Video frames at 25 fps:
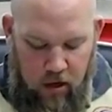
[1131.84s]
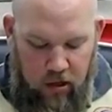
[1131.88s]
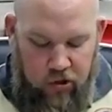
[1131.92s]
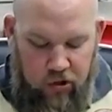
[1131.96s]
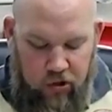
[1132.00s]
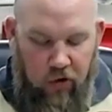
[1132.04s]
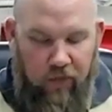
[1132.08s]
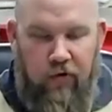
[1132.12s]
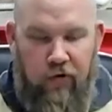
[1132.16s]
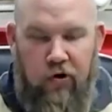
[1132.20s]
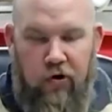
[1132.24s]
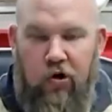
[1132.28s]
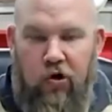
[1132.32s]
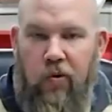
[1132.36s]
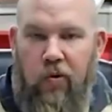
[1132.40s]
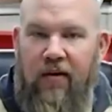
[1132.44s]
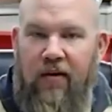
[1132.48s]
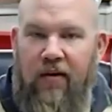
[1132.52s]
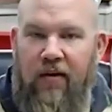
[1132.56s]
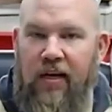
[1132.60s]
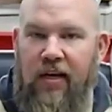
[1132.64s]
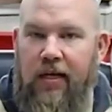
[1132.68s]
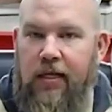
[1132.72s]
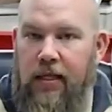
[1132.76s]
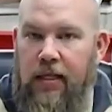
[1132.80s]
so if you do
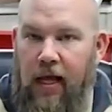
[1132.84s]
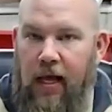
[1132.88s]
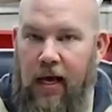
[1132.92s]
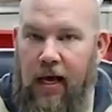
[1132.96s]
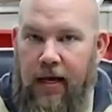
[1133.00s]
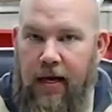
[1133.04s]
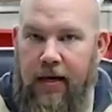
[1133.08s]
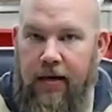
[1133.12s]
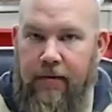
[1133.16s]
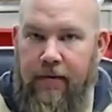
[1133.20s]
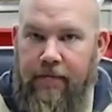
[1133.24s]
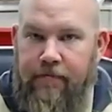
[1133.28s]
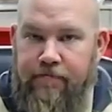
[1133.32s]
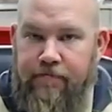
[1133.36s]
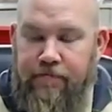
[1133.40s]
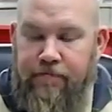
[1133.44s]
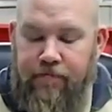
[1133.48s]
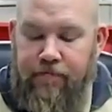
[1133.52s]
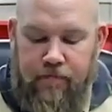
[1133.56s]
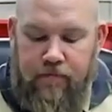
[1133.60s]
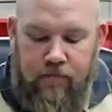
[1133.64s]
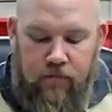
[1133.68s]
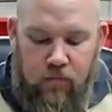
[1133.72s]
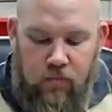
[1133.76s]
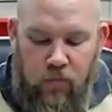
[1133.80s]
have any lead,
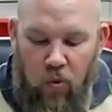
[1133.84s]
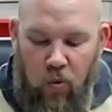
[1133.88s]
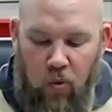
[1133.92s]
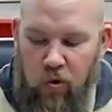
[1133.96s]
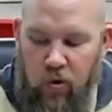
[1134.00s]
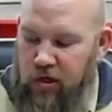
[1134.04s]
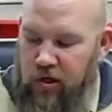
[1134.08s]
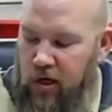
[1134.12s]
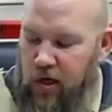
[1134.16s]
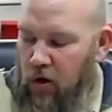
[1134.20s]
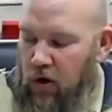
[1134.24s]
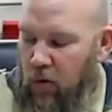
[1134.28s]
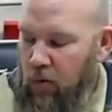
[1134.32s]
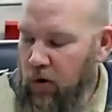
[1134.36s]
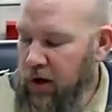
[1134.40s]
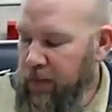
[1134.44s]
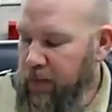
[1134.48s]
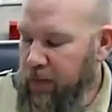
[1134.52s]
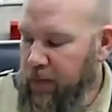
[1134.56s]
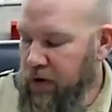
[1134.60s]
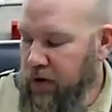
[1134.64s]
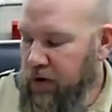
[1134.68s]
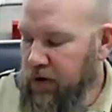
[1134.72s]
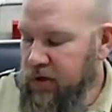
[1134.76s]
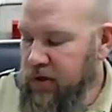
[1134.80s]
which they don't
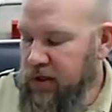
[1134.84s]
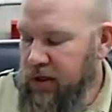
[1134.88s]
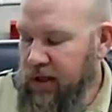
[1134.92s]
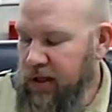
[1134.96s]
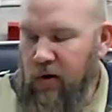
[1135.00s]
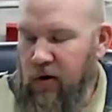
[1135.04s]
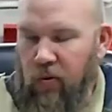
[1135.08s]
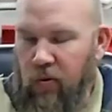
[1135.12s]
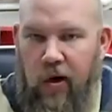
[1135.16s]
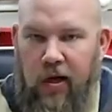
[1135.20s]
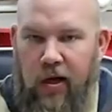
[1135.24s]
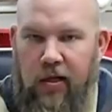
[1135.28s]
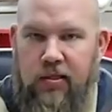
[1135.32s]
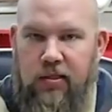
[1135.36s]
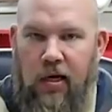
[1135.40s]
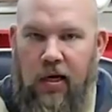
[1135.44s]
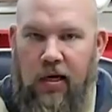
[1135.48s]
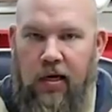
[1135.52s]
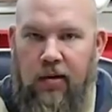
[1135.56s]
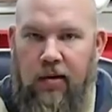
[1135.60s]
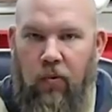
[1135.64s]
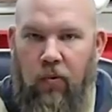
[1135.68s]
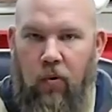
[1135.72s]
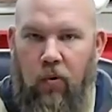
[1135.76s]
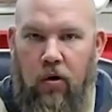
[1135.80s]
really produce lead weights
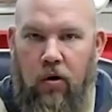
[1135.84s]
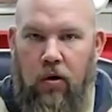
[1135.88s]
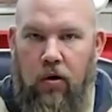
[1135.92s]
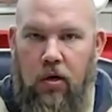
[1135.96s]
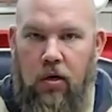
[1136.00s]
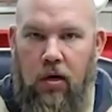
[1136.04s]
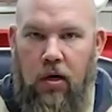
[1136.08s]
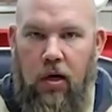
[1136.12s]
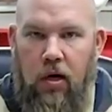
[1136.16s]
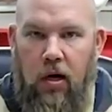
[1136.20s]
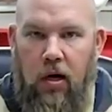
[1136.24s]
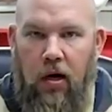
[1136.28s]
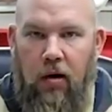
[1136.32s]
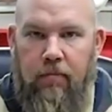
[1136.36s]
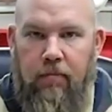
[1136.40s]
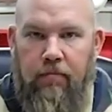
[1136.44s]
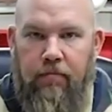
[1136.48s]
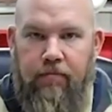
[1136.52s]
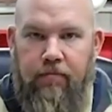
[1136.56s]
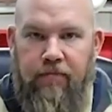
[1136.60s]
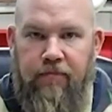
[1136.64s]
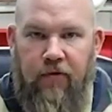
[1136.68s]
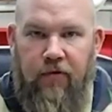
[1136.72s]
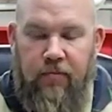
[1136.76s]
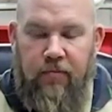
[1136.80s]
anymore
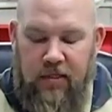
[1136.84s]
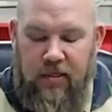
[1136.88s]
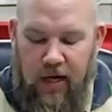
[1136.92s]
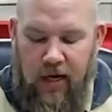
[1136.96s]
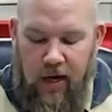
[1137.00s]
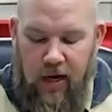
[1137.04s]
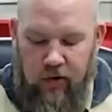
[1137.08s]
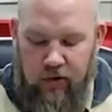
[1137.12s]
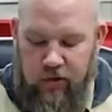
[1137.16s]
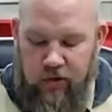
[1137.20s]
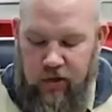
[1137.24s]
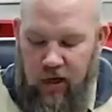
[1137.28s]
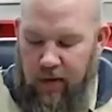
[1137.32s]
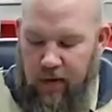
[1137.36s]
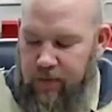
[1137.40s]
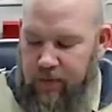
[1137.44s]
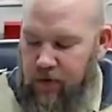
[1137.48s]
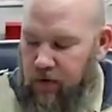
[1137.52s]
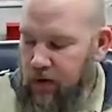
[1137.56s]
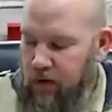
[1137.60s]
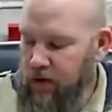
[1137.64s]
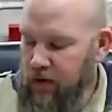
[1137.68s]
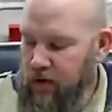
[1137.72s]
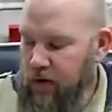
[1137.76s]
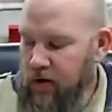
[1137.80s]
from the Scout Shop.
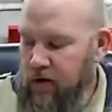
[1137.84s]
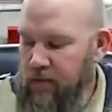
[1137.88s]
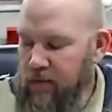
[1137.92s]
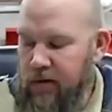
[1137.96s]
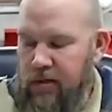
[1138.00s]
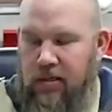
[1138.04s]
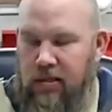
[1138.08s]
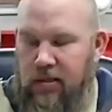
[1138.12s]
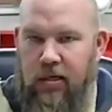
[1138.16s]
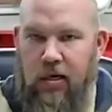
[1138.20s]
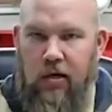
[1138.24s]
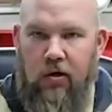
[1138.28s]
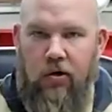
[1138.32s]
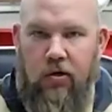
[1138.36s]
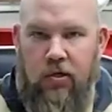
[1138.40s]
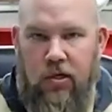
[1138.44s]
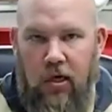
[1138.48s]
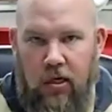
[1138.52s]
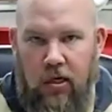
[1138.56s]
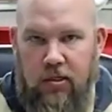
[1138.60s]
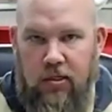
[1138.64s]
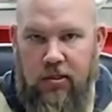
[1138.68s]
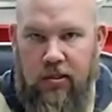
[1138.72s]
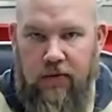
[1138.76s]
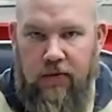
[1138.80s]
They're either going to be zinc or
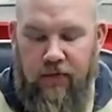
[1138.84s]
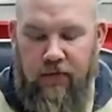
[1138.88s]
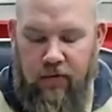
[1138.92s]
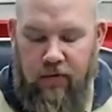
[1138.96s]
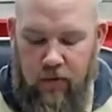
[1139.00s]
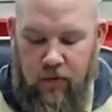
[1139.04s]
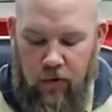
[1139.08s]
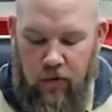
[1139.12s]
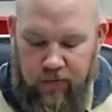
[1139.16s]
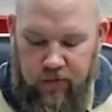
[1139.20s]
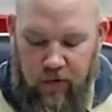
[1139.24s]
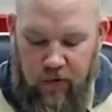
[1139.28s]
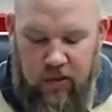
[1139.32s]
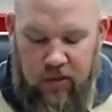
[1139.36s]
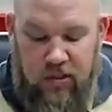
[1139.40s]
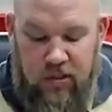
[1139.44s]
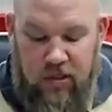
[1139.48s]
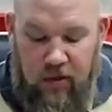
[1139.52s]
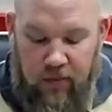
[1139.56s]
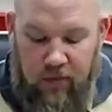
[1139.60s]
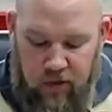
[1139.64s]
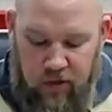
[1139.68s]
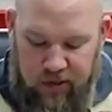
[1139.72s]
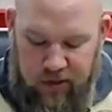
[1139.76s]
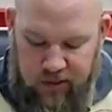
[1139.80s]
tungsten for the most part.
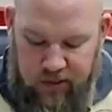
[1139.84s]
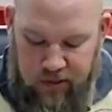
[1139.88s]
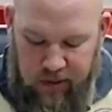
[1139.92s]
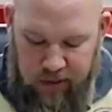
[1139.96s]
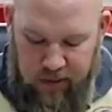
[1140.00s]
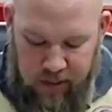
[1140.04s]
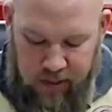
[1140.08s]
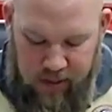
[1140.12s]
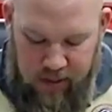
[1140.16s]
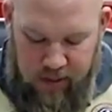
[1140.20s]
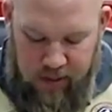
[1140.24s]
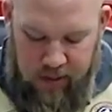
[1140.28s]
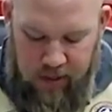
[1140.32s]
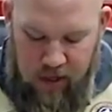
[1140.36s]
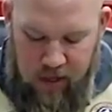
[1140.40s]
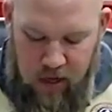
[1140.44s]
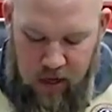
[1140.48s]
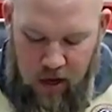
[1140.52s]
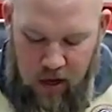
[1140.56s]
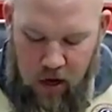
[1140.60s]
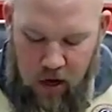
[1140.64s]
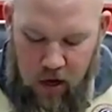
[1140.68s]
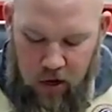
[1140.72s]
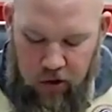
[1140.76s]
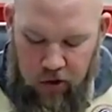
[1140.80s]
Some are still lead.
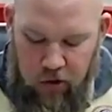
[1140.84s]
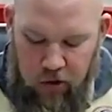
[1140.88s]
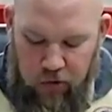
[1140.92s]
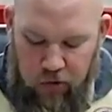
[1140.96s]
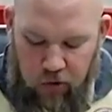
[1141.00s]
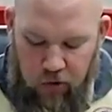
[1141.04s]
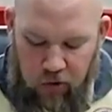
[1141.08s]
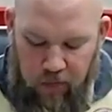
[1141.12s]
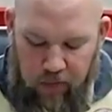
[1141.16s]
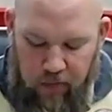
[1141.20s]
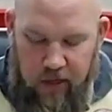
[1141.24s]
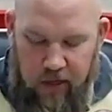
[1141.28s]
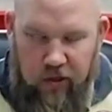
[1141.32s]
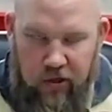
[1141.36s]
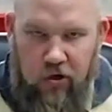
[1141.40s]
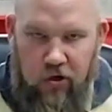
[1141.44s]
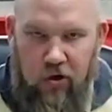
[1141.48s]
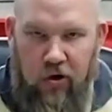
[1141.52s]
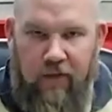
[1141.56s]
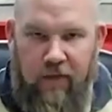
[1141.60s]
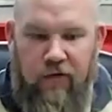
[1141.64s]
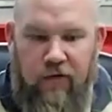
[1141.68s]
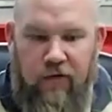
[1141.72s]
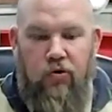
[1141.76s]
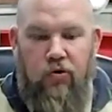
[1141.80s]
You just want to make
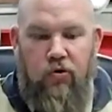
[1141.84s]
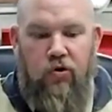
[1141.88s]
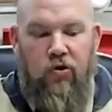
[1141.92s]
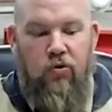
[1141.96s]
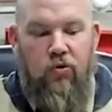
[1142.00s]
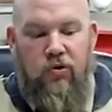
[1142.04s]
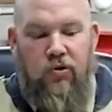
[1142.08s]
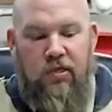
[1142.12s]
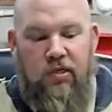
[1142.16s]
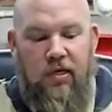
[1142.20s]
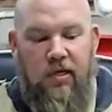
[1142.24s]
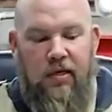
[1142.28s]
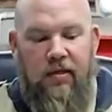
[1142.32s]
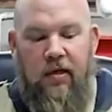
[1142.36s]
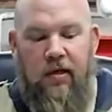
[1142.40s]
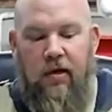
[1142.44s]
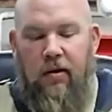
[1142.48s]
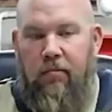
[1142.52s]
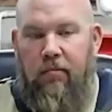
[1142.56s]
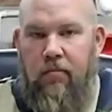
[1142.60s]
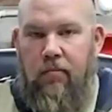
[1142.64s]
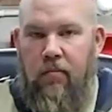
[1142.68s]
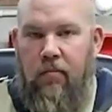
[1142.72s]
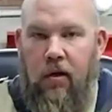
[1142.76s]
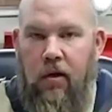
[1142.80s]
sure do see
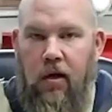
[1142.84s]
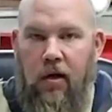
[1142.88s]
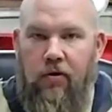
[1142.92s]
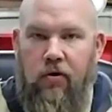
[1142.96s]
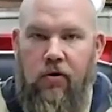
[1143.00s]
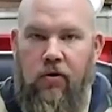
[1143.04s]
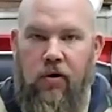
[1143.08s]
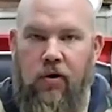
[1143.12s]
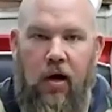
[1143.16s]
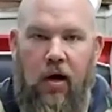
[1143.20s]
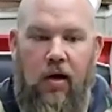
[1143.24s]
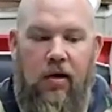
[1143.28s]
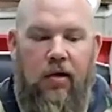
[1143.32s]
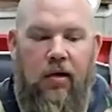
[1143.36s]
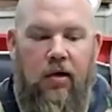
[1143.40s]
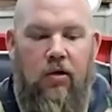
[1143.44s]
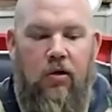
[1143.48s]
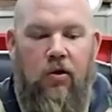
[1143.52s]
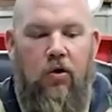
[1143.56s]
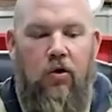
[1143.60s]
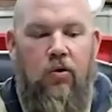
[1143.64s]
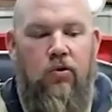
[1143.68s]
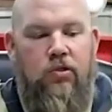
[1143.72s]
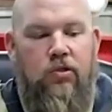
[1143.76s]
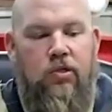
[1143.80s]
them and they're not
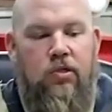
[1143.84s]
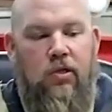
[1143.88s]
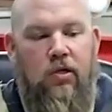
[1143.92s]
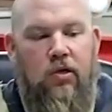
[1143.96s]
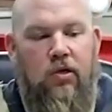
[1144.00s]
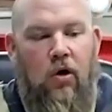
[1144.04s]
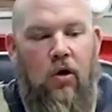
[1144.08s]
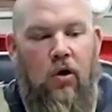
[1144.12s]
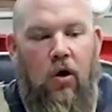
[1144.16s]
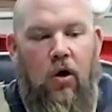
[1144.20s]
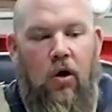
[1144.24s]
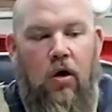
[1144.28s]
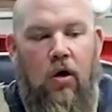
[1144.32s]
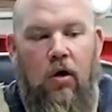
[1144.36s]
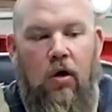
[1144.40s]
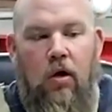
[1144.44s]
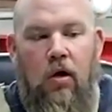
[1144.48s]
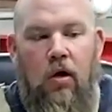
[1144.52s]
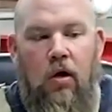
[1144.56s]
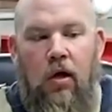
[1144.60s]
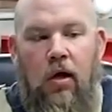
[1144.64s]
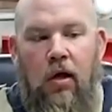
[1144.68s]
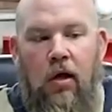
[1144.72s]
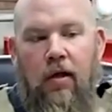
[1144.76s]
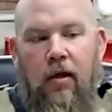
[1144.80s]
enclosed in the car,
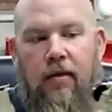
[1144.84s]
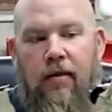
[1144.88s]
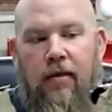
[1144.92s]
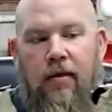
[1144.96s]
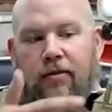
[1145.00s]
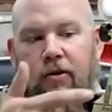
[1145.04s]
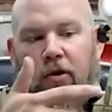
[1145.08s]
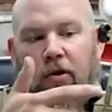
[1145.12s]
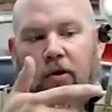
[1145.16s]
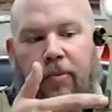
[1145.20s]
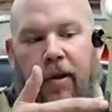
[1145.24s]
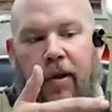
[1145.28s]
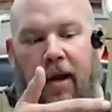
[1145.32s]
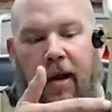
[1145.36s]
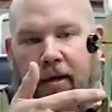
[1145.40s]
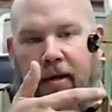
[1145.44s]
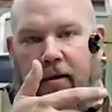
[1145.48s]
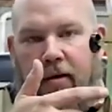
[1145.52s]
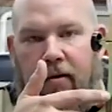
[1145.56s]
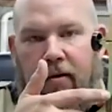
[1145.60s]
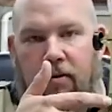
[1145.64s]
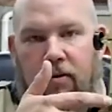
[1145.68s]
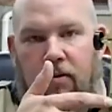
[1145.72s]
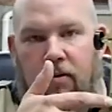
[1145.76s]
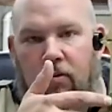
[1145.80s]
that they're
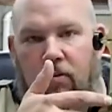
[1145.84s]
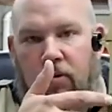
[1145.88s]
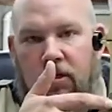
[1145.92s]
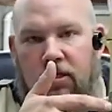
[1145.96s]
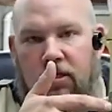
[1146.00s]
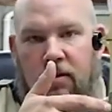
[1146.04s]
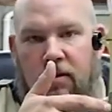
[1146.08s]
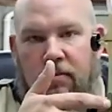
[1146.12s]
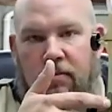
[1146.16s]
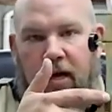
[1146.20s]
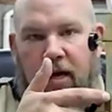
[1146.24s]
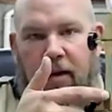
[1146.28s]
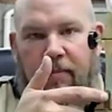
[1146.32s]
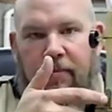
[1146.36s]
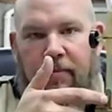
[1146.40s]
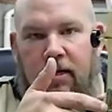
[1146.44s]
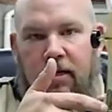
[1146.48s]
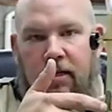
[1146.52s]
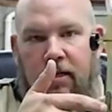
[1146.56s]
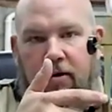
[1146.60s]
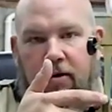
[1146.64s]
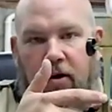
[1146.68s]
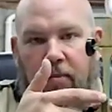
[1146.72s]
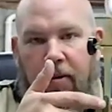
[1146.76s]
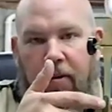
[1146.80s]
painted with some type of
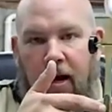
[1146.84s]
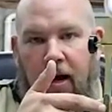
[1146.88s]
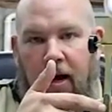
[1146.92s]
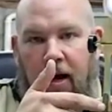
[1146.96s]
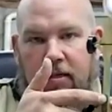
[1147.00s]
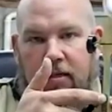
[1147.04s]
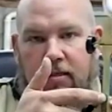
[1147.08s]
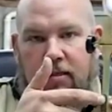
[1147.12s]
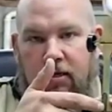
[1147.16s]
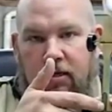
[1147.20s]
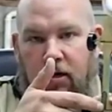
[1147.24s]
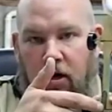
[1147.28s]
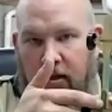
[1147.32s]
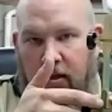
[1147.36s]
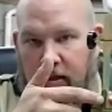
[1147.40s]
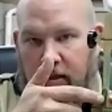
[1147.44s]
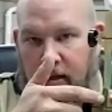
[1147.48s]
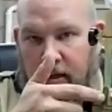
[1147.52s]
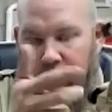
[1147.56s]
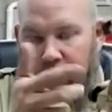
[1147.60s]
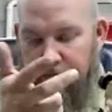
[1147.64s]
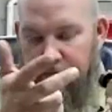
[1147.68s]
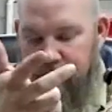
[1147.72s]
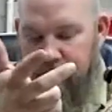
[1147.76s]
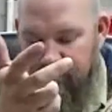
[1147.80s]
clear epoxy on
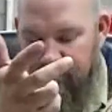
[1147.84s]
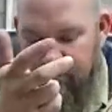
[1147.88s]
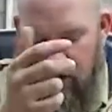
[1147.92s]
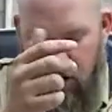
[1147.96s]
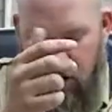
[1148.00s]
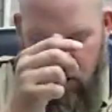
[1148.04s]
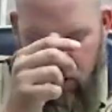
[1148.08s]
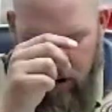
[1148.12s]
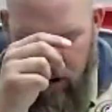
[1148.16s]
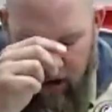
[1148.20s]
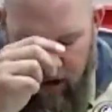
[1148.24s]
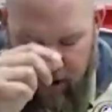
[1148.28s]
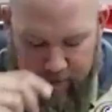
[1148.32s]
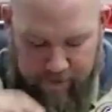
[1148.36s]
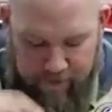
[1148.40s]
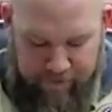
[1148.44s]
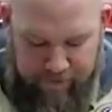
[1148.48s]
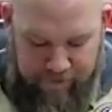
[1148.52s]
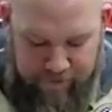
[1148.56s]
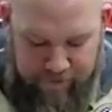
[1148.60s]
them, okay?